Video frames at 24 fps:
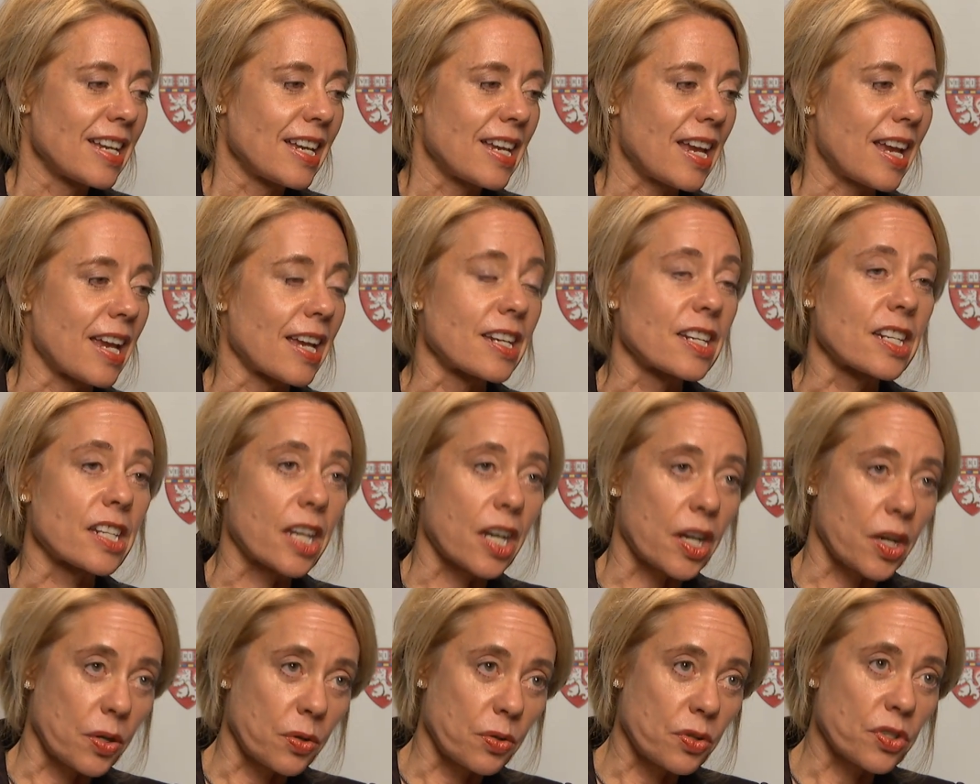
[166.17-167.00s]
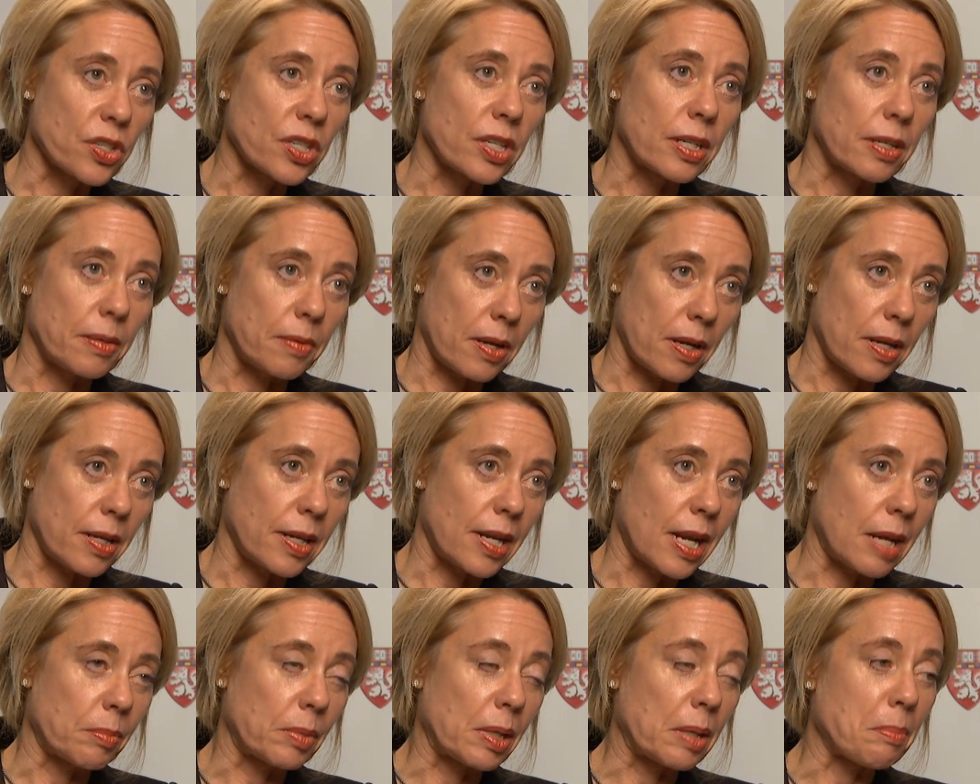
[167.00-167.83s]
and a coach,
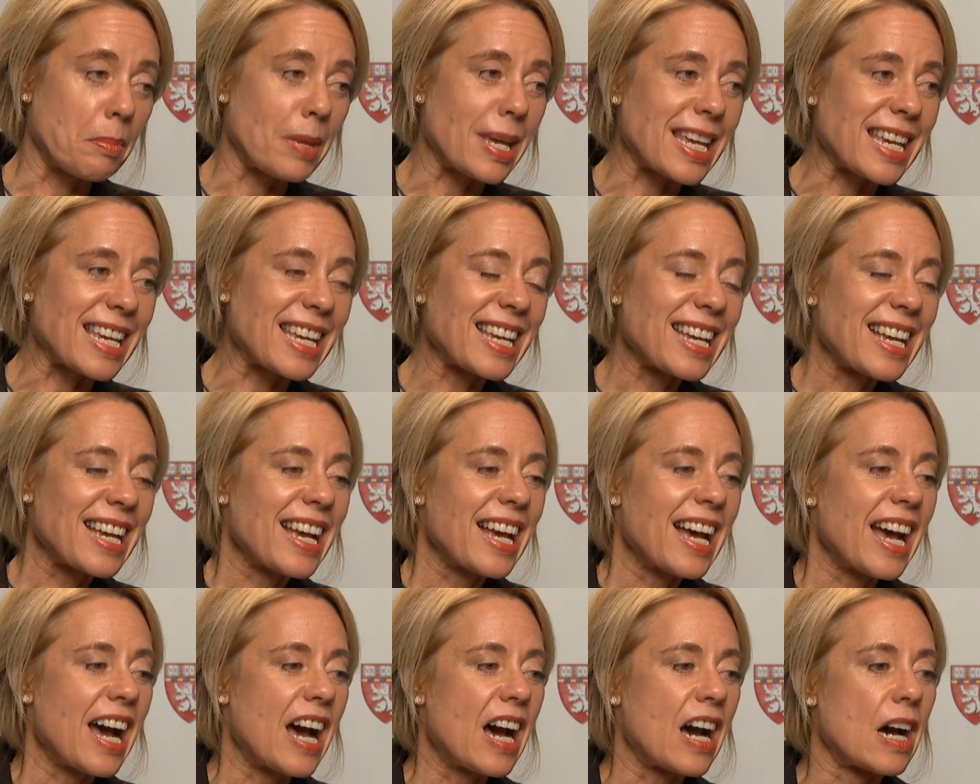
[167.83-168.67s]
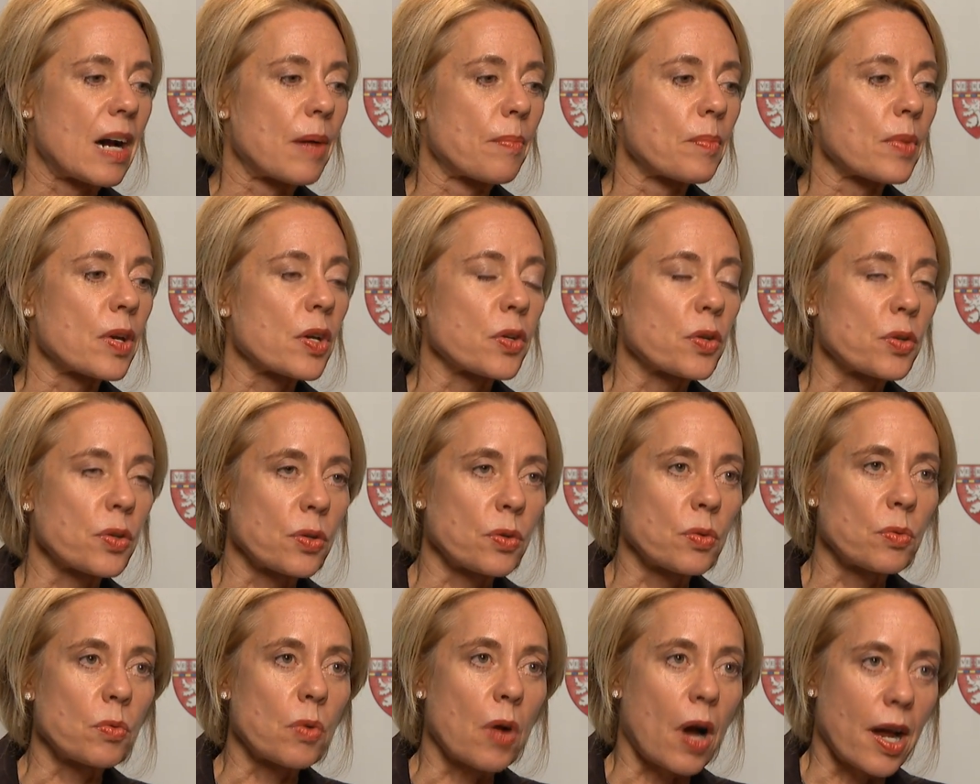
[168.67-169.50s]
namely me,
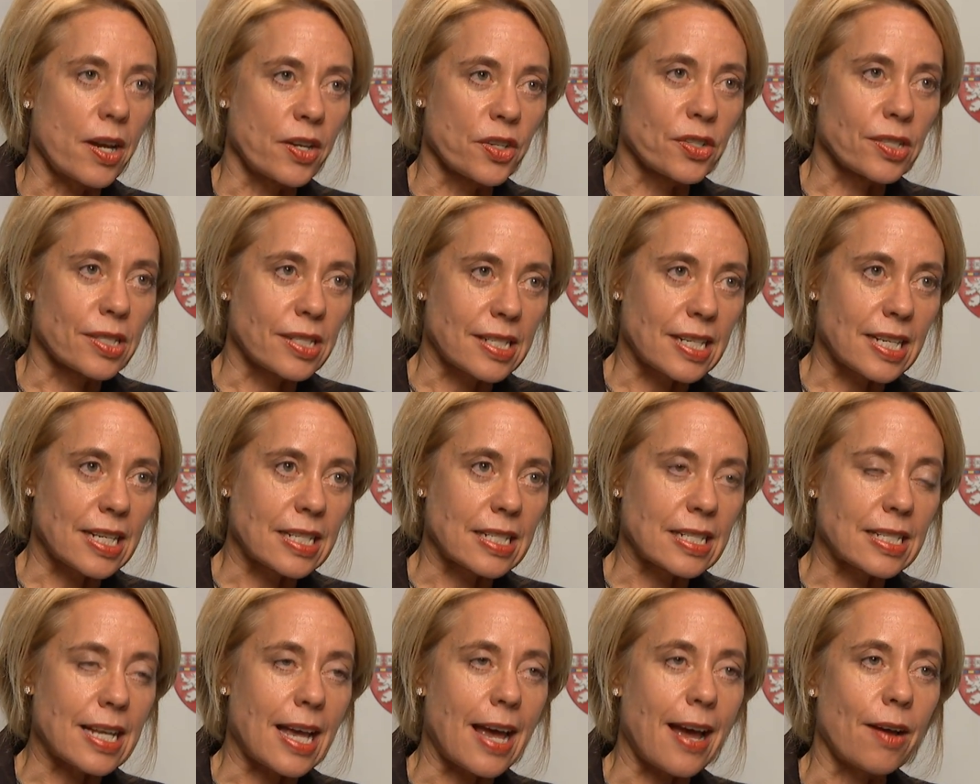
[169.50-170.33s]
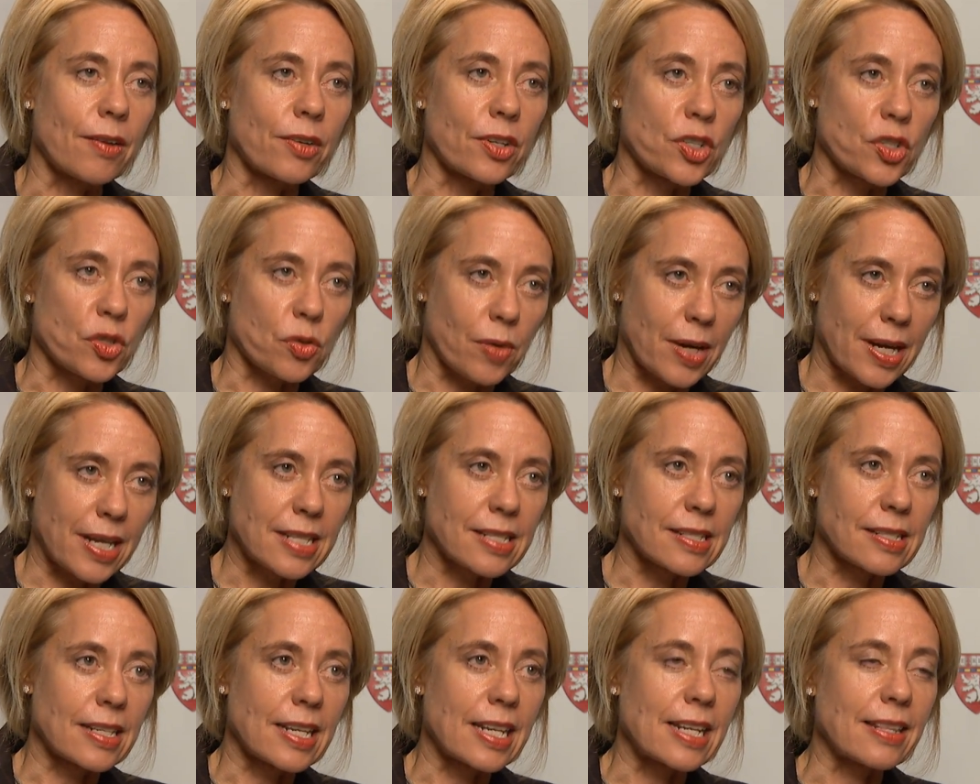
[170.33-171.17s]
who understands how to
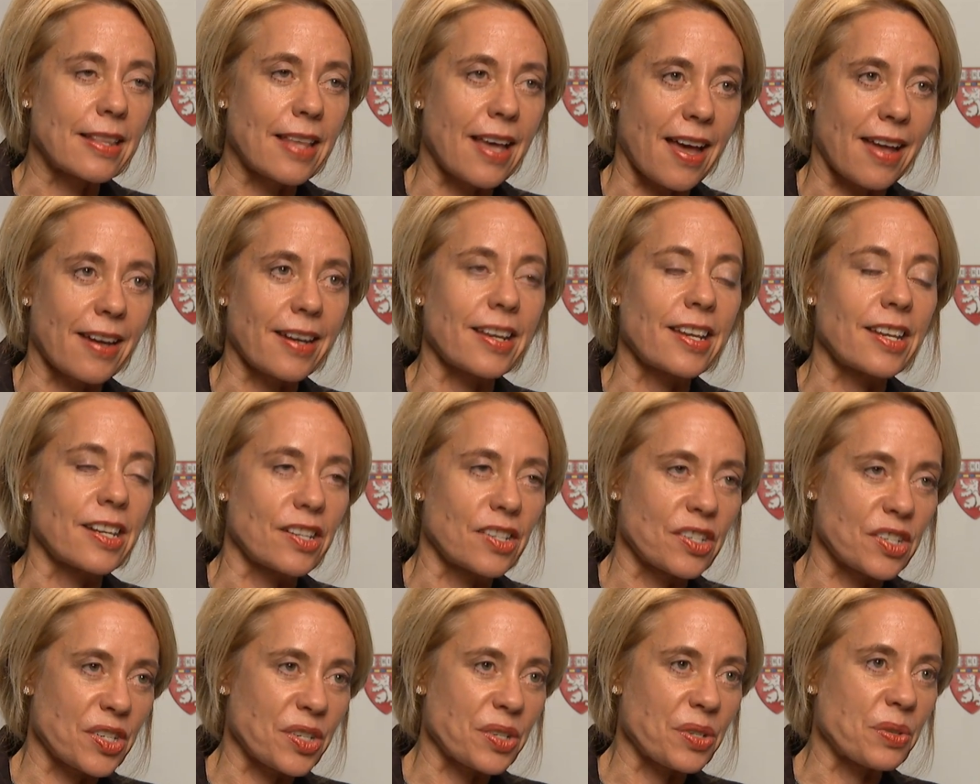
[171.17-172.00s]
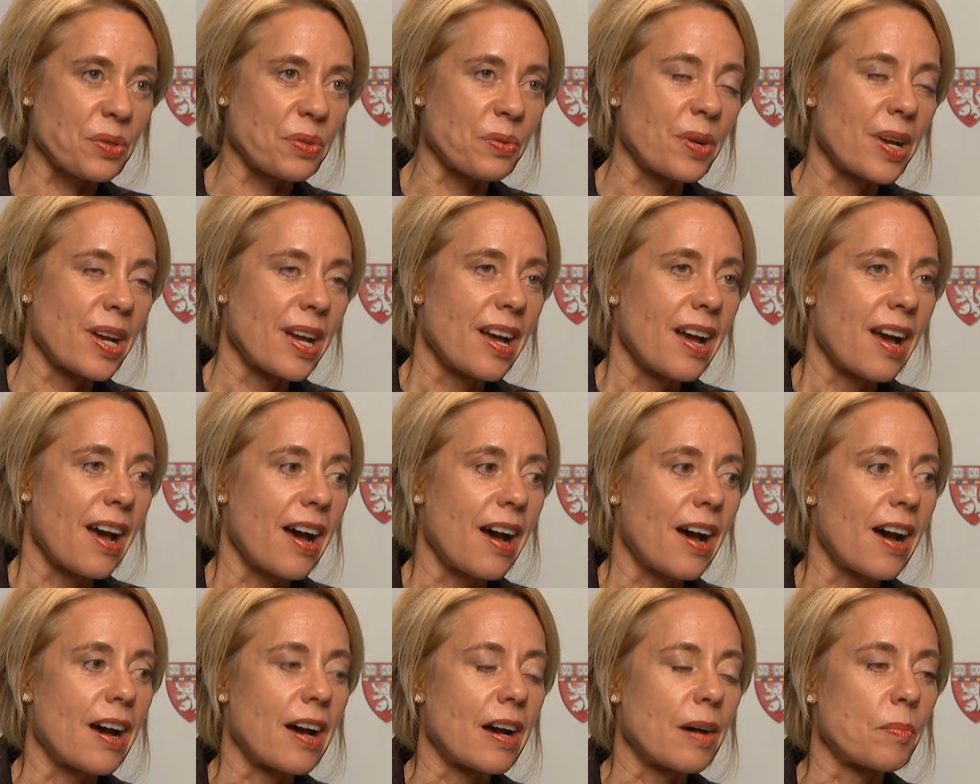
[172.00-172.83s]
translate that into
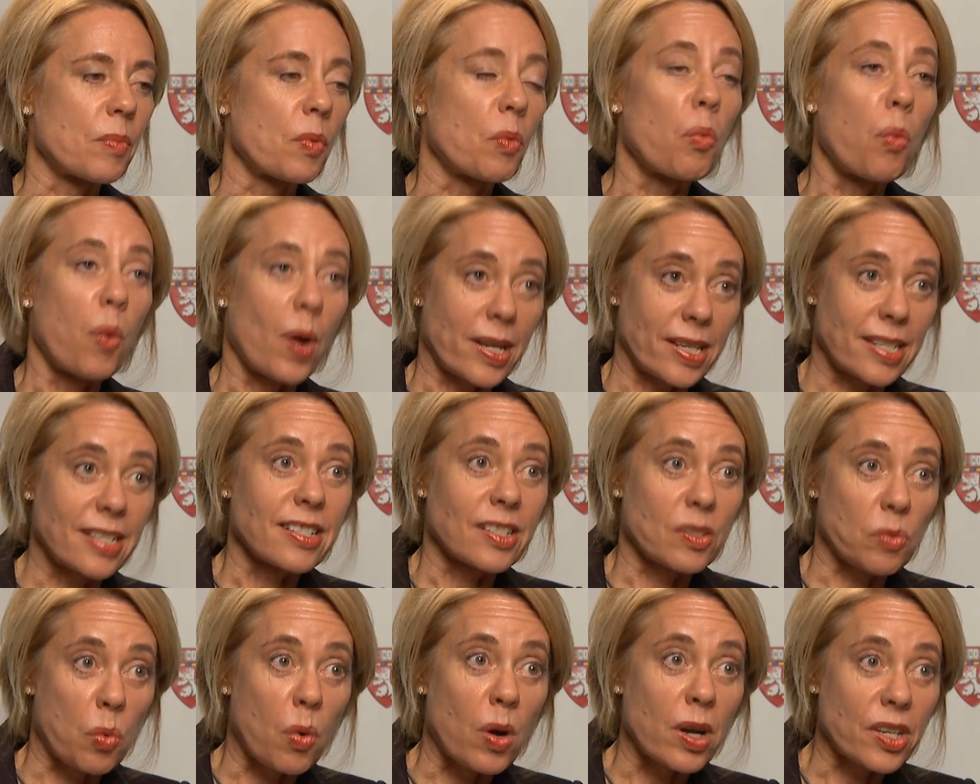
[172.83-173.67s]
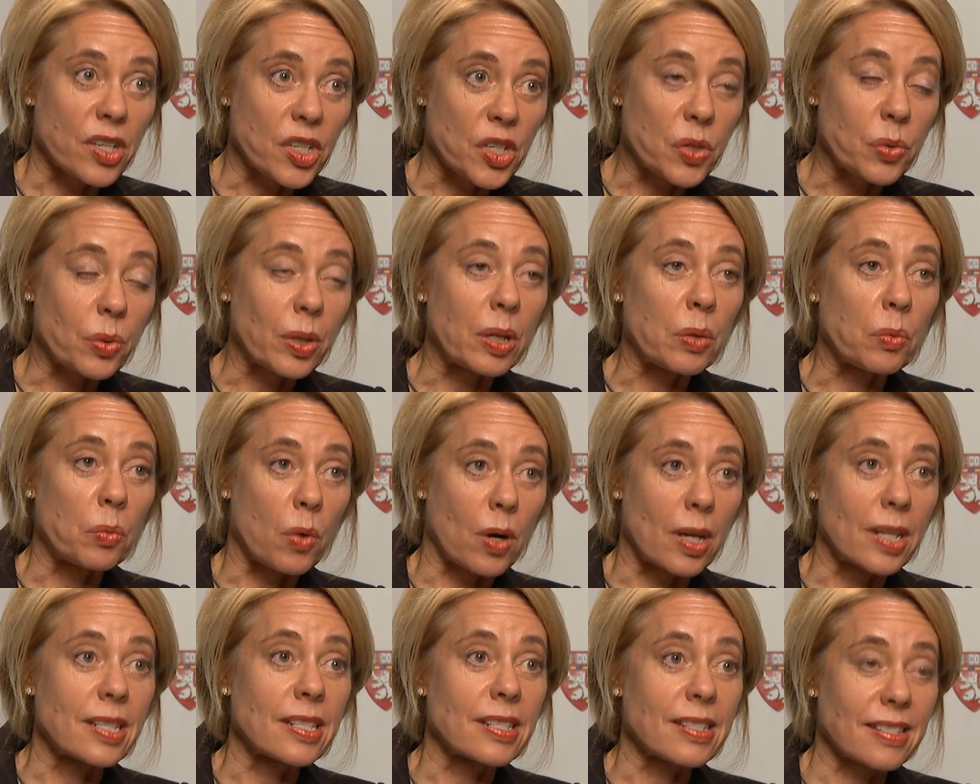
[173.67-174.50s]
what does one do in
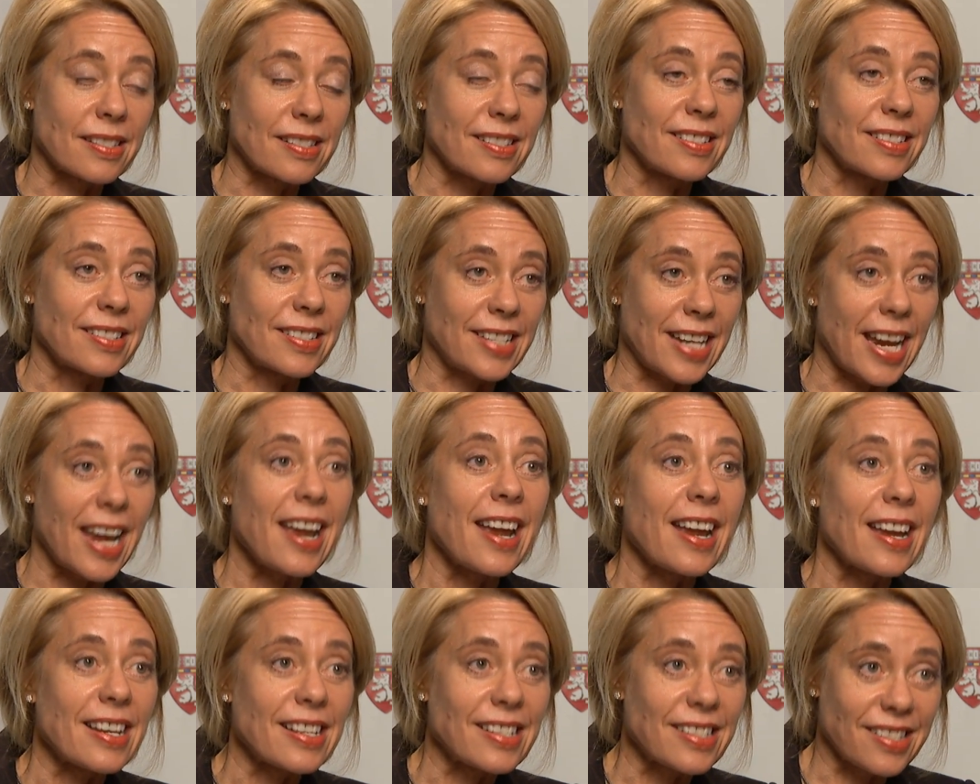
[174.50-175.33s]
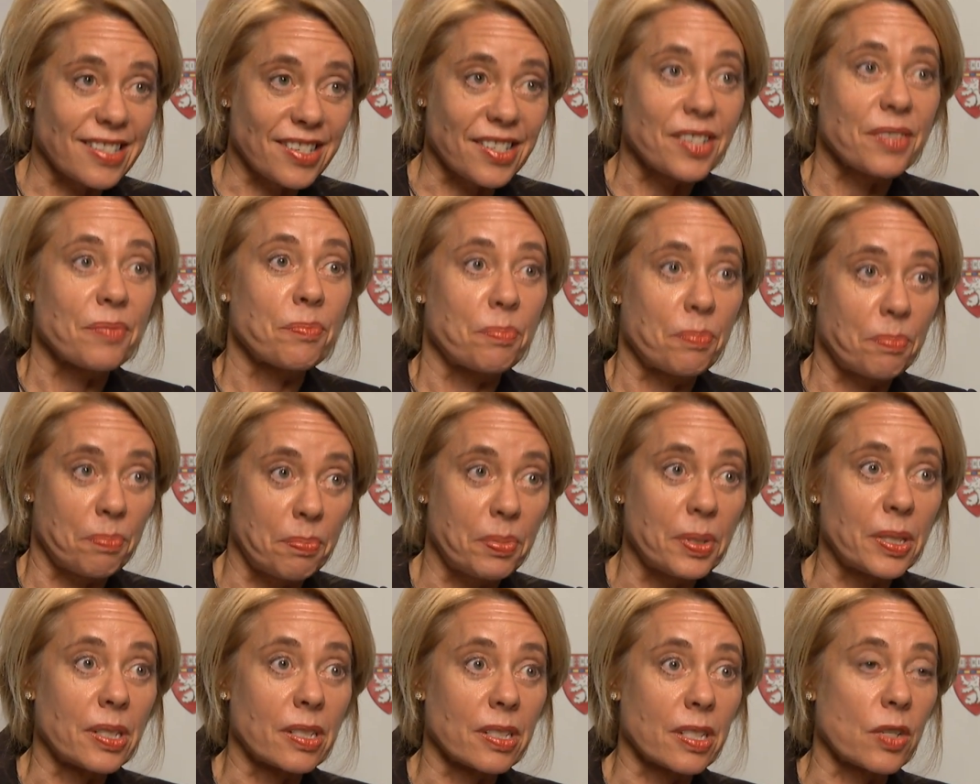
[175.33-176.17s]
one's days to
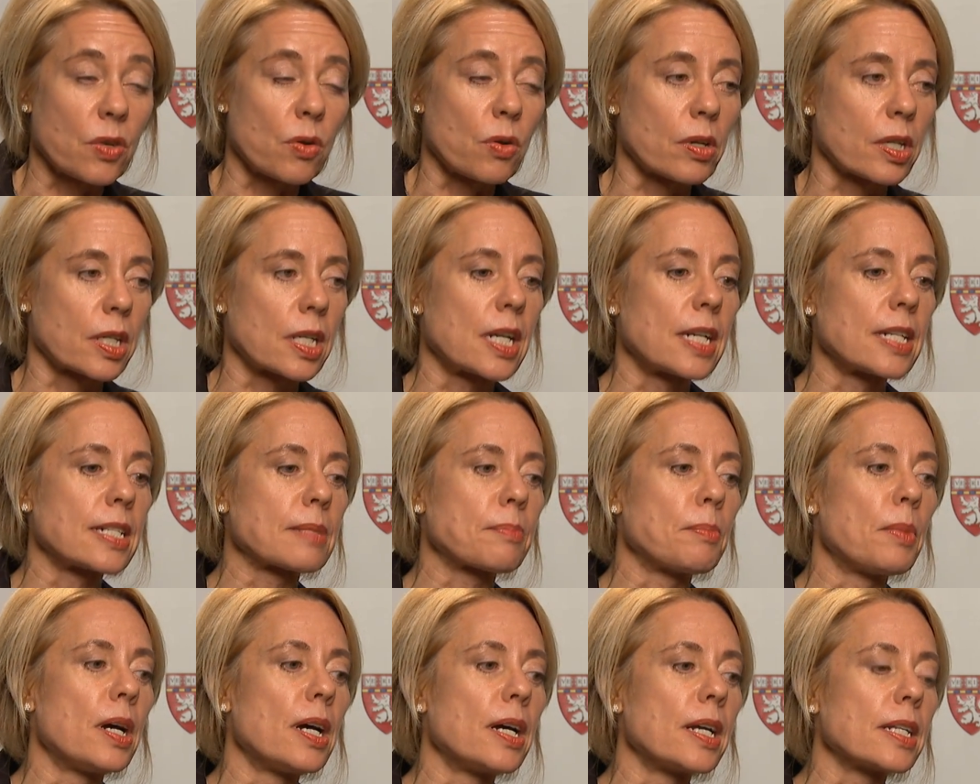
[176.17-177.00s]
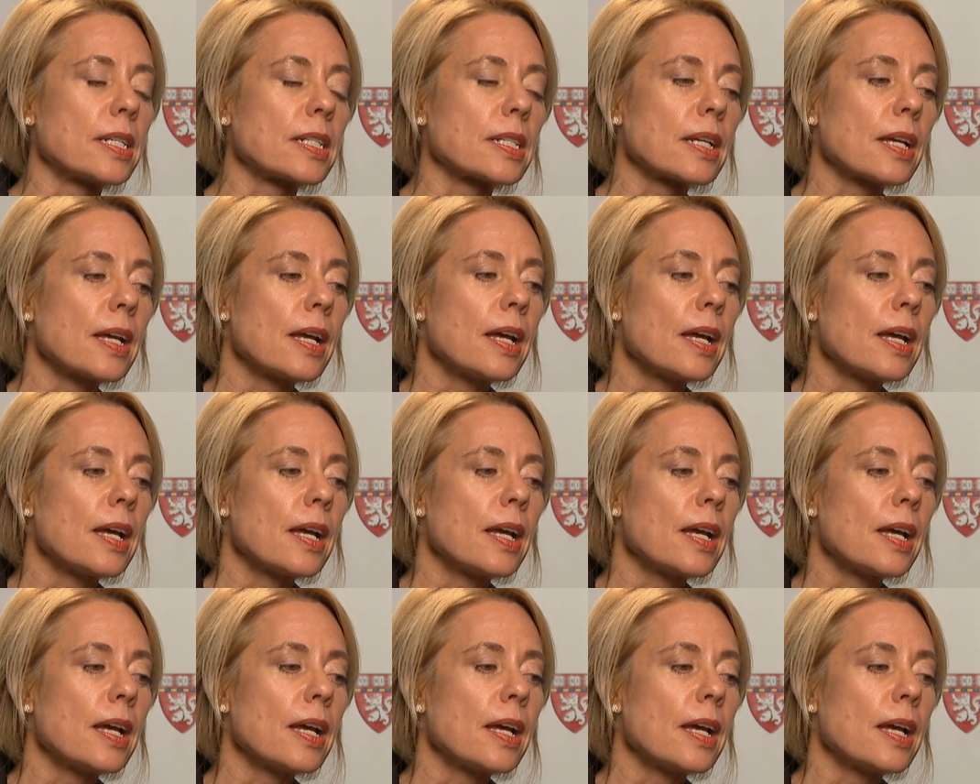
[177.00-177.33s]
build an organized mind.